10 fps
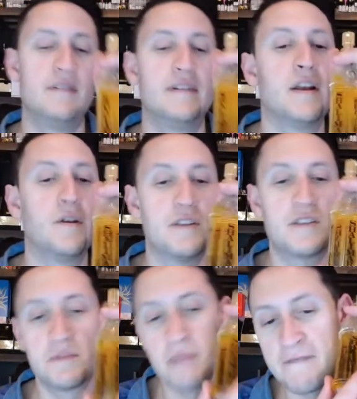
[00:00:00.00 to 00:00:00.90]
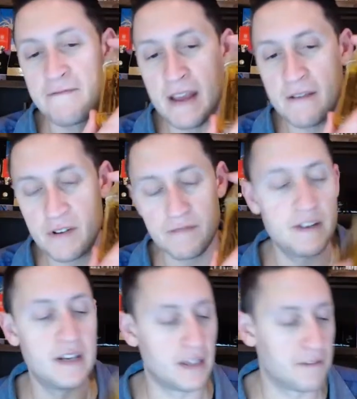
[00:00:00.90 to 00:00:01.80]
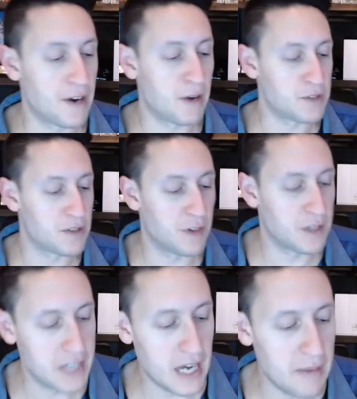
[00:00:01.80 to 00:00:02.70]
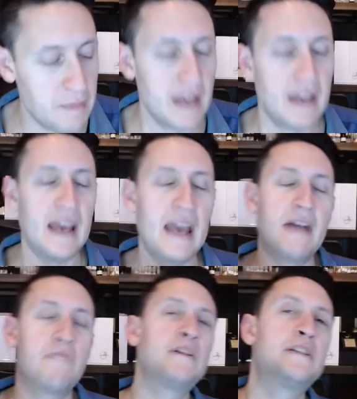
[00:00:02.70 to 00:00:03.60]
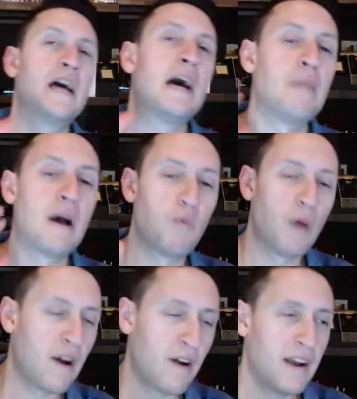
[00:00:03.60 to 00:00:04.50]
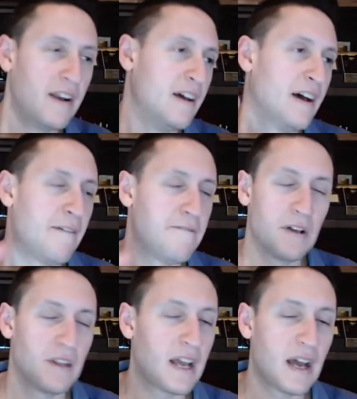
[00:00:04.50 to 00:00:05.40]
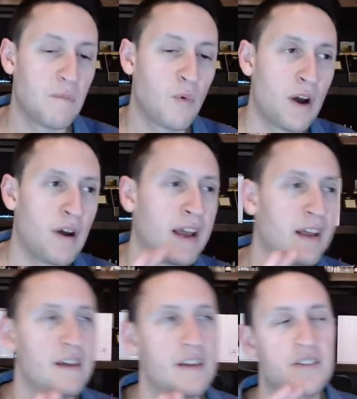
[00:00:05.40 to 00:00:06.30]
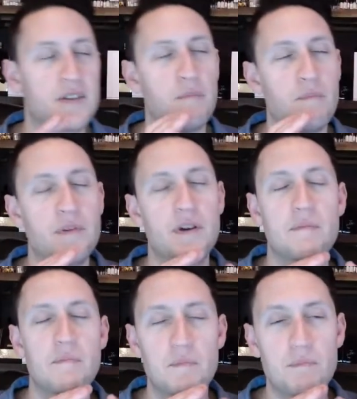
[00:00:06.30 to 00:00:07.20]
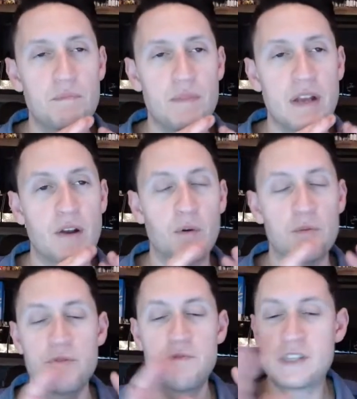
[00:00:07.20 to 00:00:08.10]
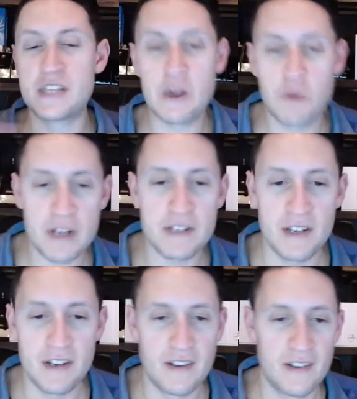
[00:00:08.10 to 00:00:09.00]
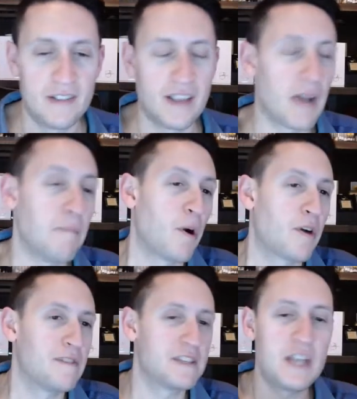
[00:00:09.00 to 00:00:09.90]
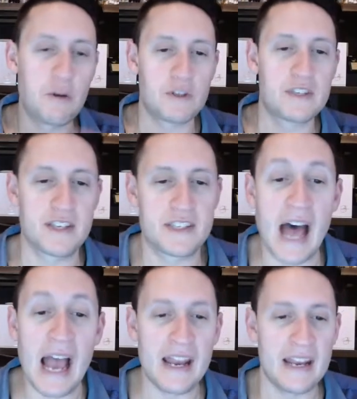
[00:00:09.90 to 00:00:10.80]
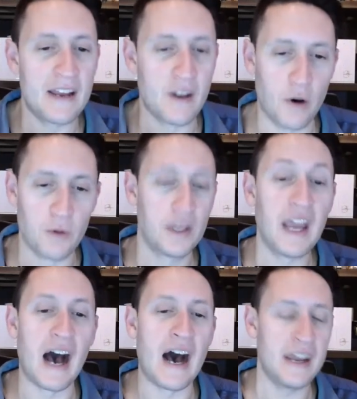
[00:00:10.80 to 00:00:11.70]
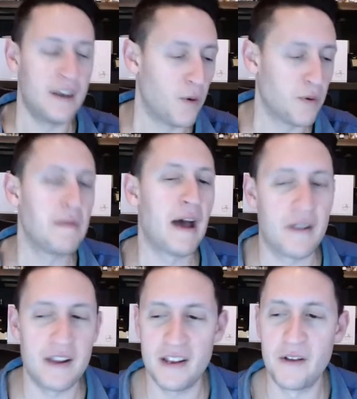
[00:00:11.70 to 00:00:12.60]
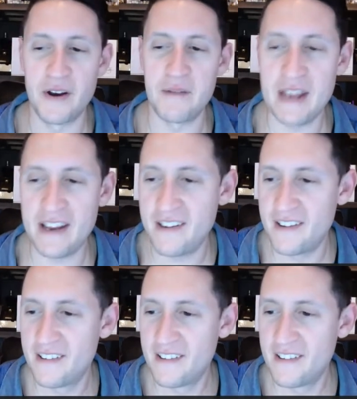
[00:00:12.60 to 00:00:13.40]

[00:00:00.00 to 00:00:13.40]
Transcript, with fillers: You know, this is my favorite vanilla fragrance of all time. Every time I wear it, I feel like I'm wearing some, you know, secret. Like I'm part of a secret society and only I know about it. You know what I mean?